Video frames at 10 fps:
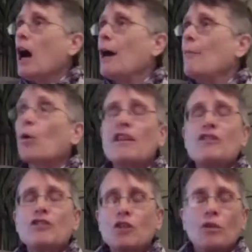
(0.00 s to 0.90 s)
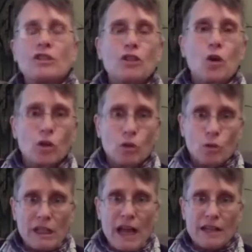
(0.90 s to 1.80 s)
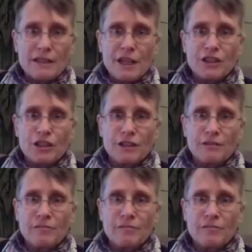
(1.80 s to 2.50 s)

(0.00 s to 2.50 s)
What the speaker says: or they just go into total relaxation.